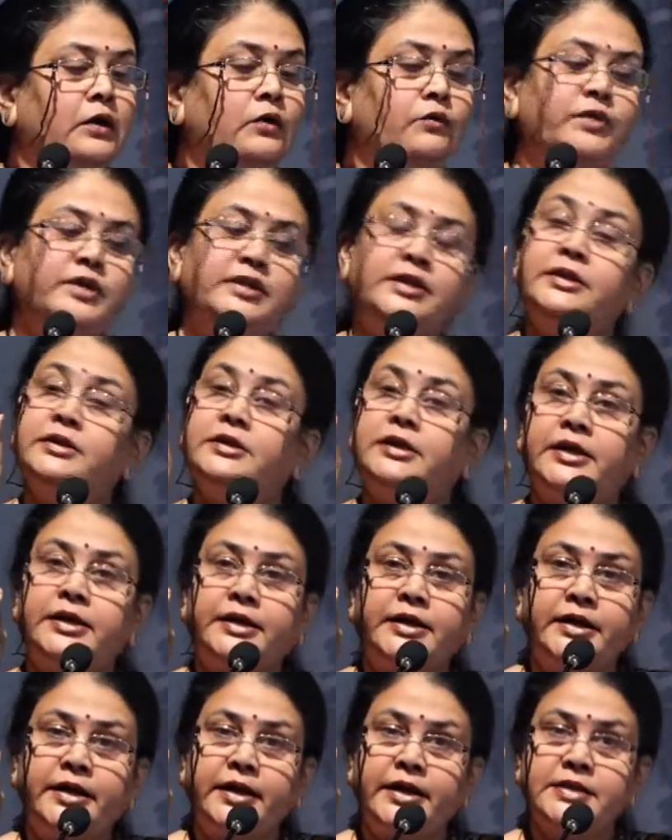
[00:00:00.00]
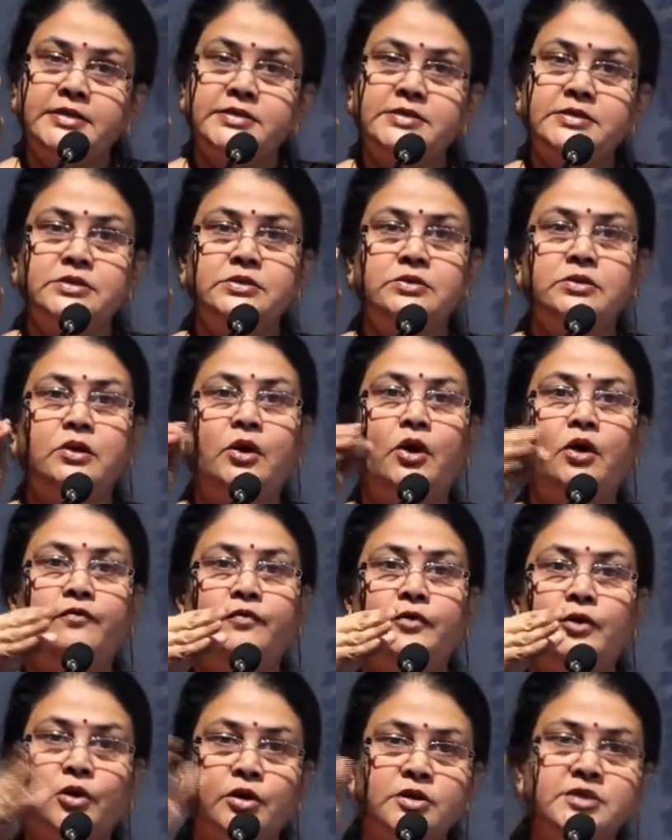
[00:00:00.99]
Within 30 days
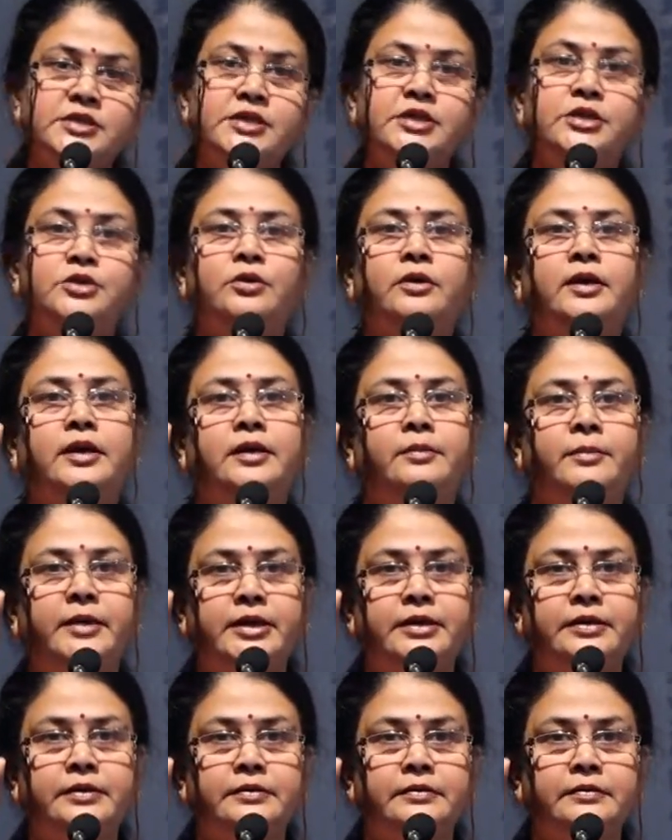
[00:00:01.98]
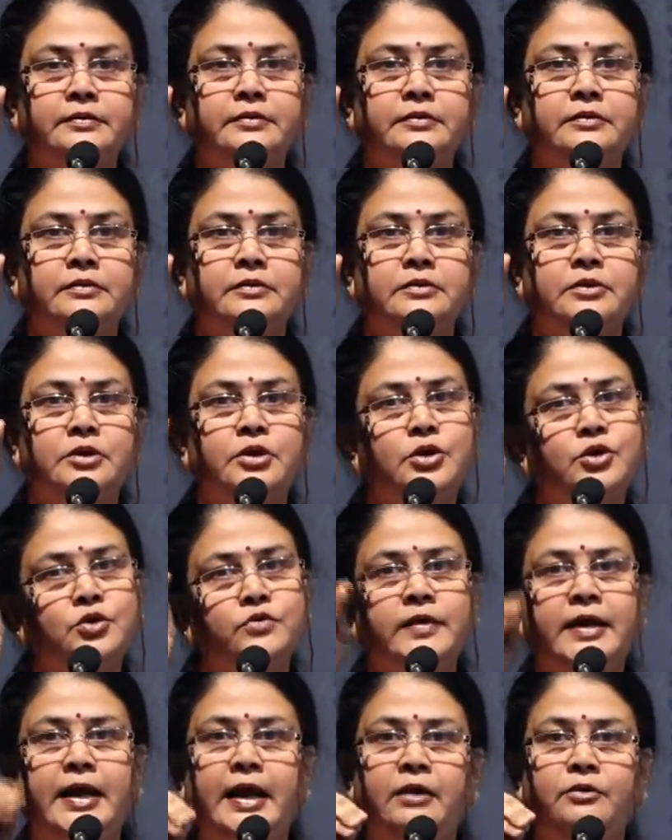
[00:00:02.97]
of crossing your limit, you
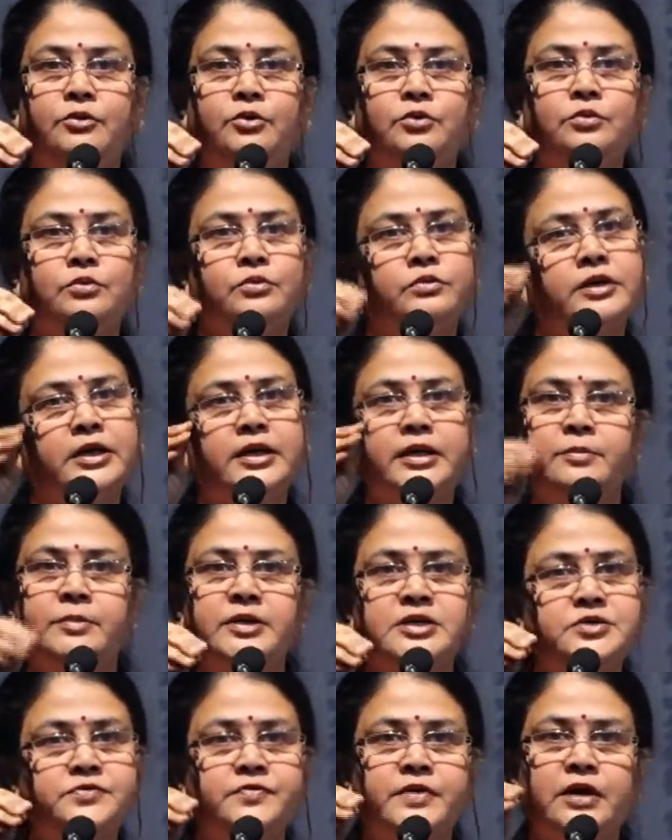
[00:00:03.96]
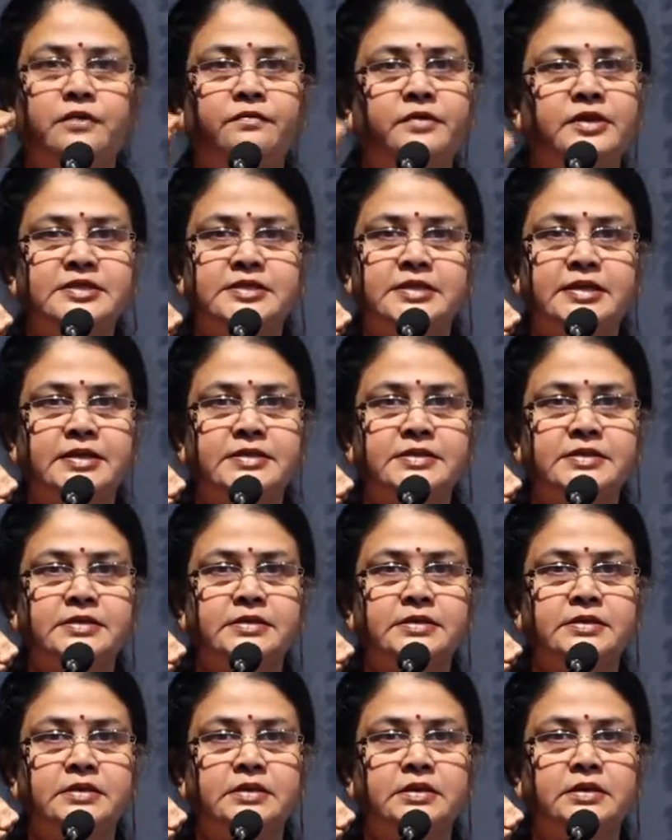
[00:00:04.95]
will have to, the limits we have
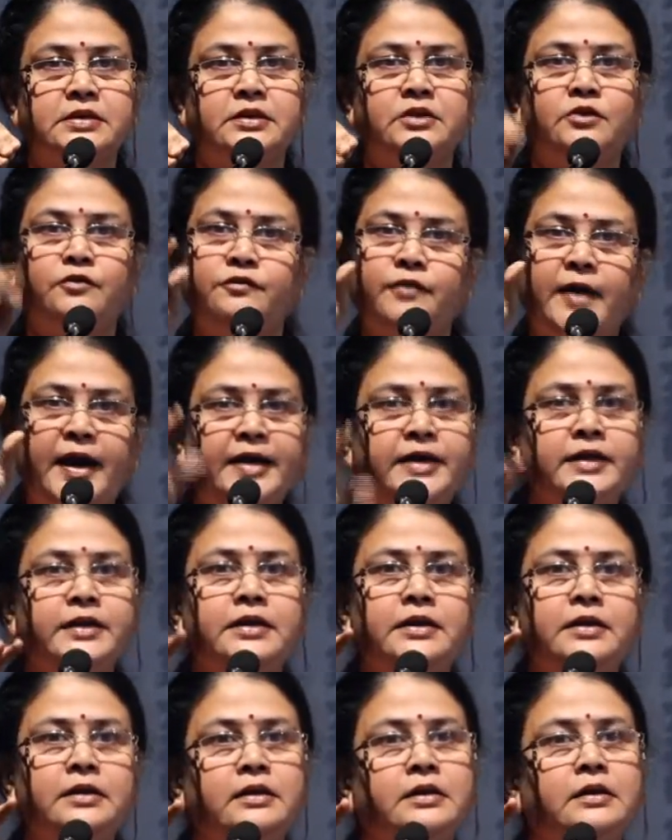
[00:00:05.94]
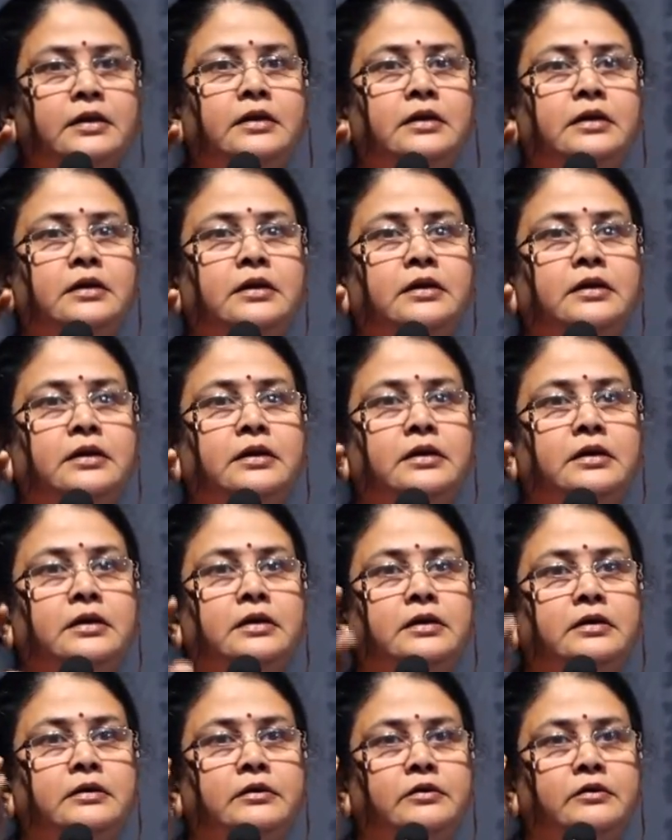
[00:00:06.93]
discussed, the final
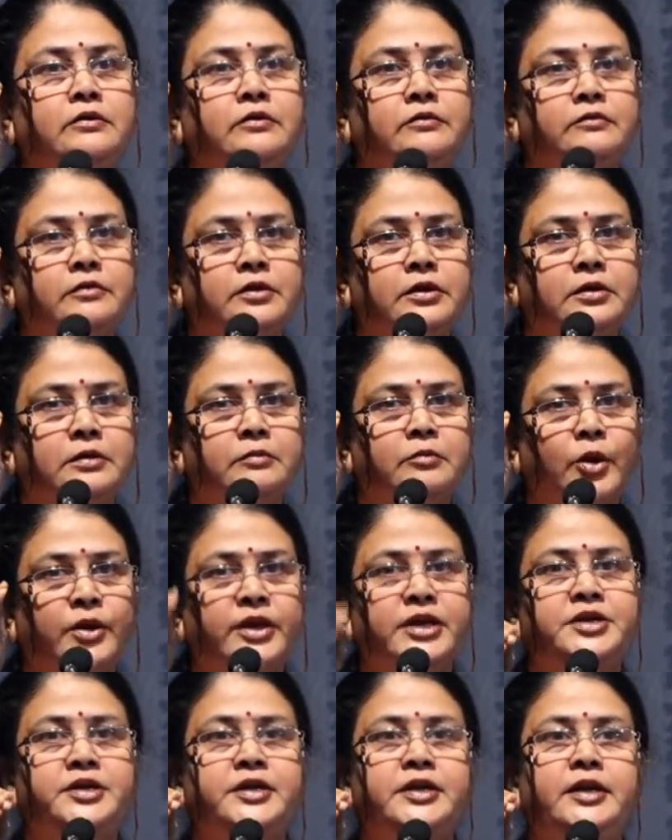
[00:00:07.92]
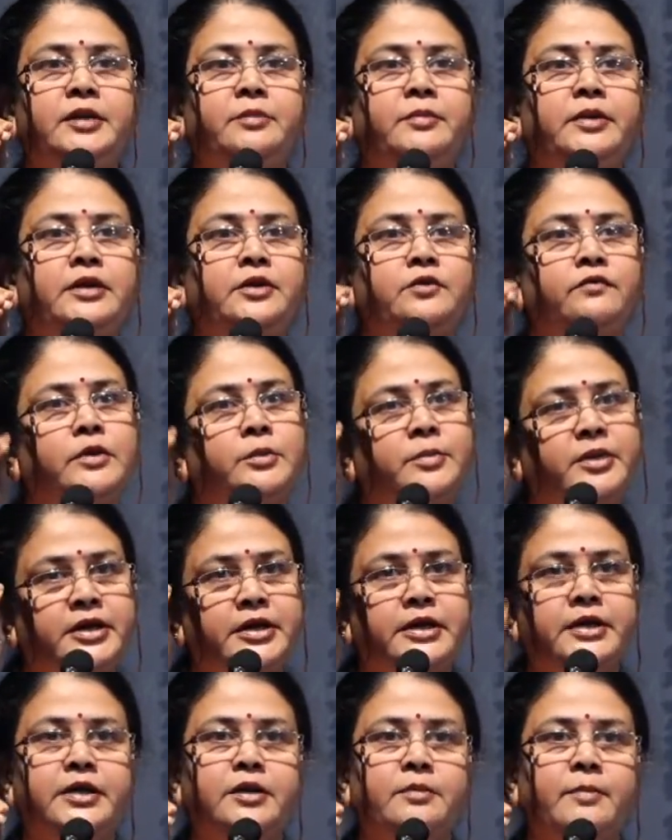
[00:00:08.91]
monetary limit will be
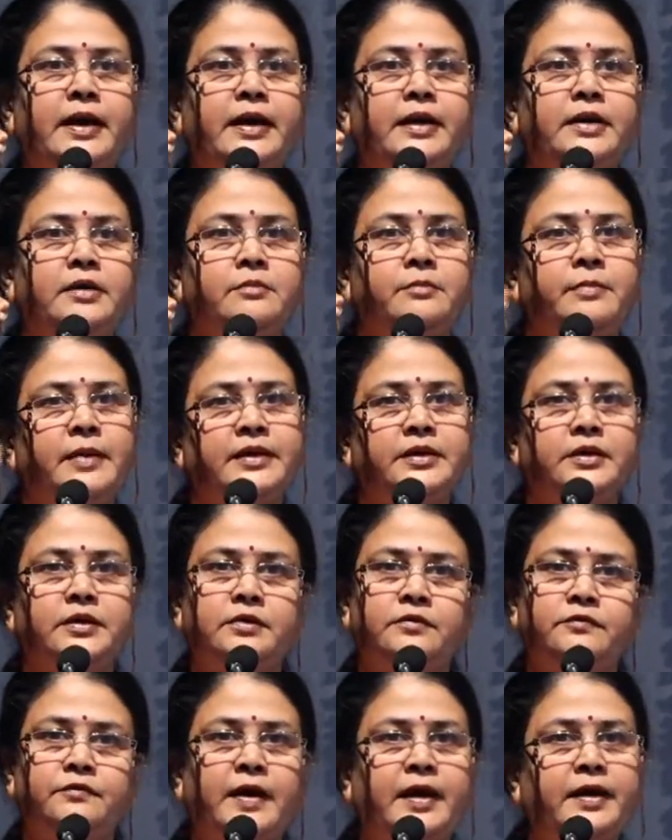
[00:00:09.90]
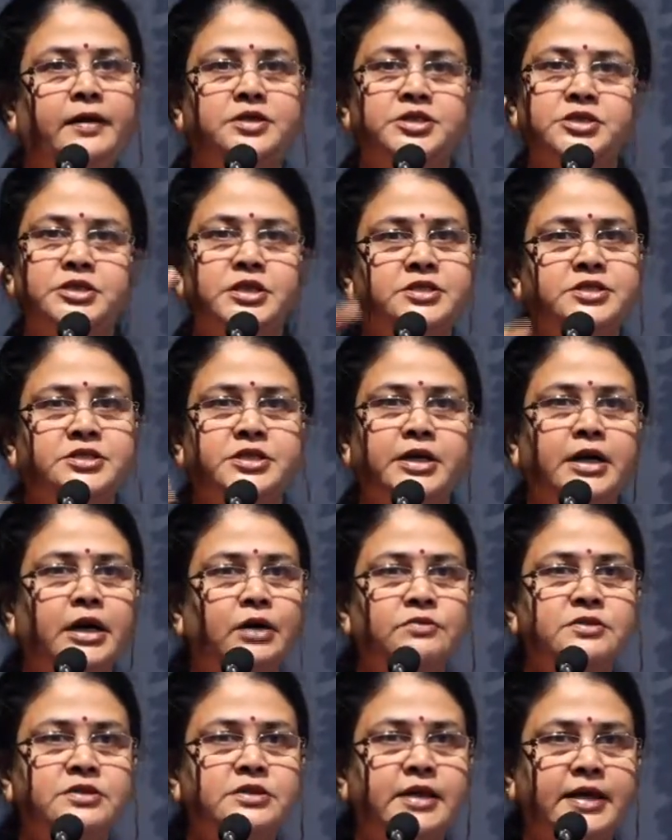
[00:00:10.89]
determined by the GST
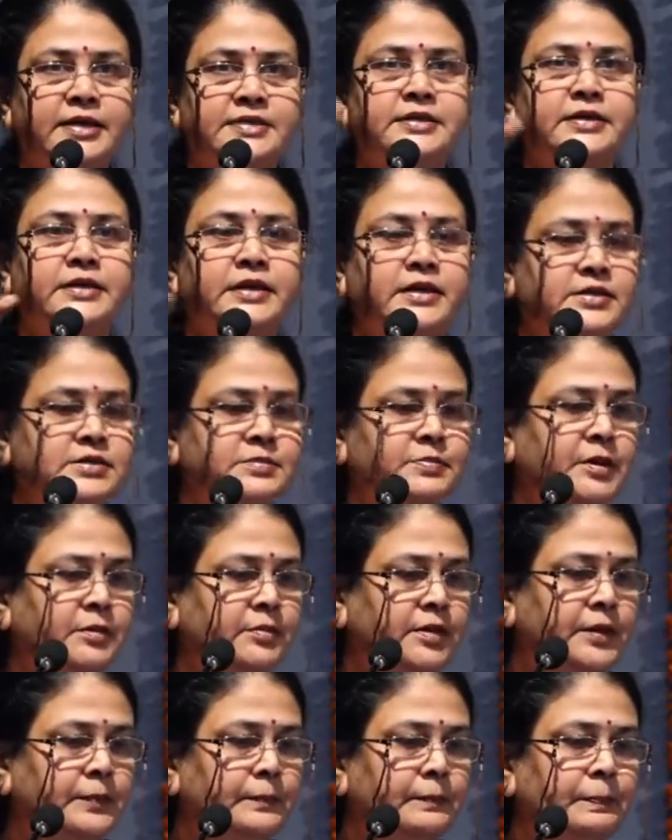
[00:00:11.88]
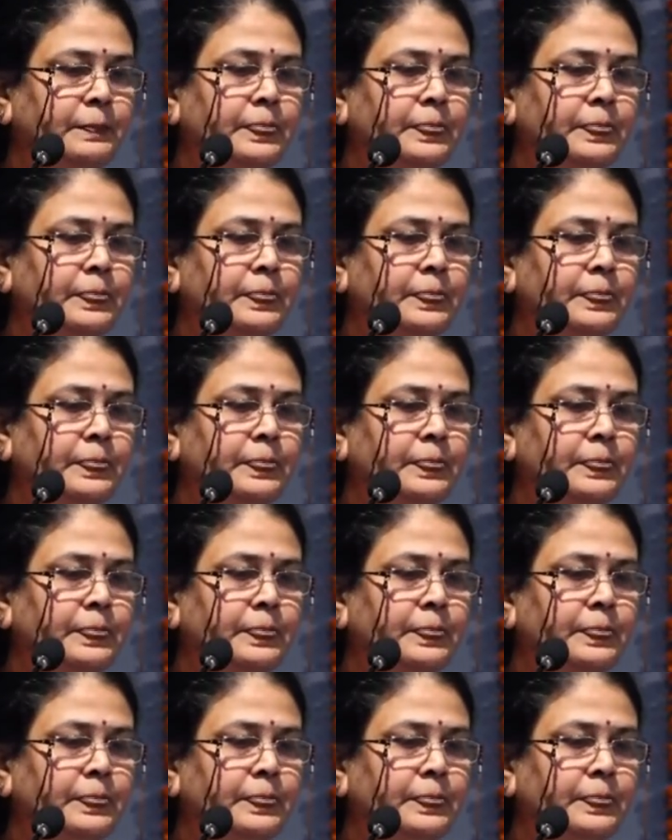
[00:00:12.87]
council as the case may be.